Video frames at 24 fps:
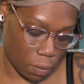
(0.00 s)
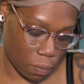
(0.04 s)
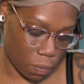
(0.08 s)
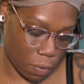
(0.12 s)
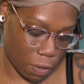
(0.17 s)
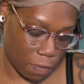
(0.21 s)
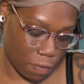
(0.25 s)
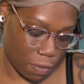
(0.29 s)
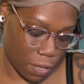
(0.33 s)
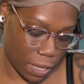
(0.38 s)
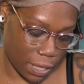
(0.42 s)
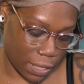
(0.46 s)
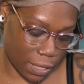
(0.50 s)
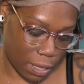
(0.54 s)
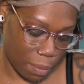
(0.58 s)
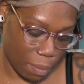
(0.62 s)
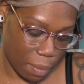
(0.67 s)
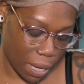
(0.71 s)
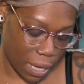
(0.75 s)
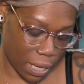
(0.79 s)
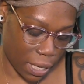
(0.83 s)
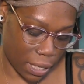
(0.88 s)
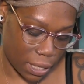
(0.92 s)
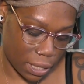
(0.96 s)
I feel like
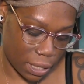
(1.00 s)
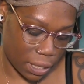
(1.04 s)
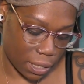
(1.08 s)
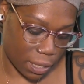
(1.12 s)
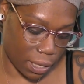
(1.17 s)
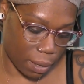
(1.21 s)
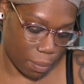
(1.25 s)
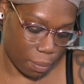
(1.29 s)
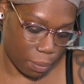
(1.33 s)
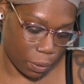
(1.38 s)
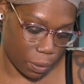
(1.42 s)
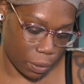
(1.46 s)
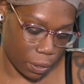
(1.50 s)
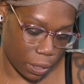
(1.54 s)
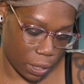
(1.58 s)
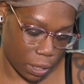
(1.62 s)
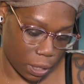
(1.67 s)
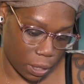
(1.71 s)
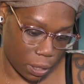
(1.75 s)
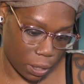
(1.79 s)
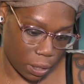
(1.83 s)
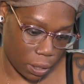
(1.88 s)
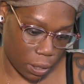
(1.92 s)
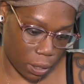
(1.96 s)
somebody's stubborn
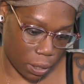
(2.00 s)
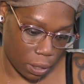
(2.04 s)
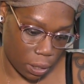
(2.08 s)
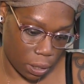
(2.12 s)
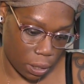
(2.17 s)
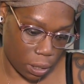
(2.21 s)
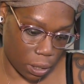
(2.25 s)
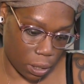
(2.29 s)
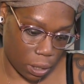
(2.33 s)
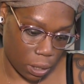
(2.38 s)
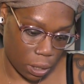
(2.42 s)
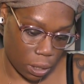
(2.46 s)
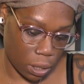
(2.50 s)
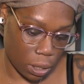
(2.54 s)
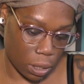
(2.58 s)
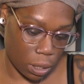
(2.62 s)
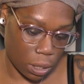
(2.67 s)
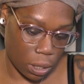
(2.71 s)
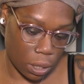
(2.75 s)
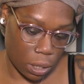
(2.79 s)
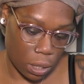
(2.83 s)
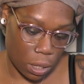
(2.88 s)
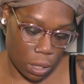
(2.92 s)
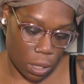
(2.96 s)
here.
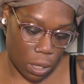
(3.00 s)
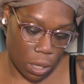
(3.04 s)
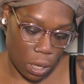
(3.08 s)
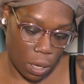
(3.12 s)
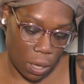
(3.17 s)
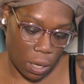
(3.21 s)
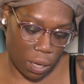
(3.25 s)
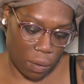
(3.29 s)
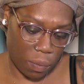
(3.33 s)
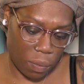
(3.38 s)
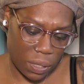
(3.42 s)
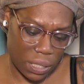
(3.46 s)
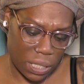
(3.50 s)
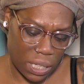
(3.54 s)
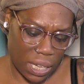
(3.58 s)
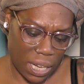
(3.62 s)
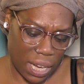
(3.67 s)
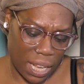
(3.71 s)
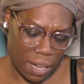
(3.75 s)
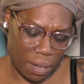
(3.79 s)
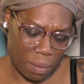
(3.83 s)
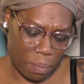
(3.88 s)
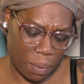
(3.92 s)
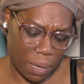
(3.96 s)
Okay, what's the
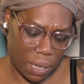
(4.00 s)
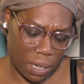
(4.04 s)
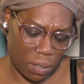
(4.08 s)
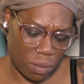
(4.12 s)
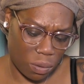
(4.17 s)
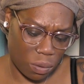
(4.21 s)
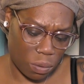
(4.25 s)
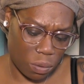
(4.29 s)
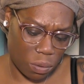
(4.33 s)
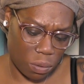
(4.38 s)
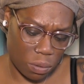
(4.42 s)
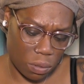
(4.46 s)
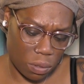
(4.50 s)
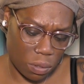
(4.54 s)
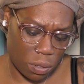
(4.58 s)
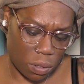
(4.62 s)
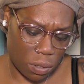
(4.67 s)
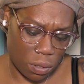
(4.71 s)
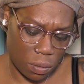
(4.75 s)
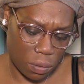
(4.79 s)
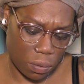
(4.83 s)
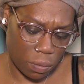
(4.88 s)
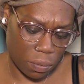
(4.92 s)
Knight of Pentacles?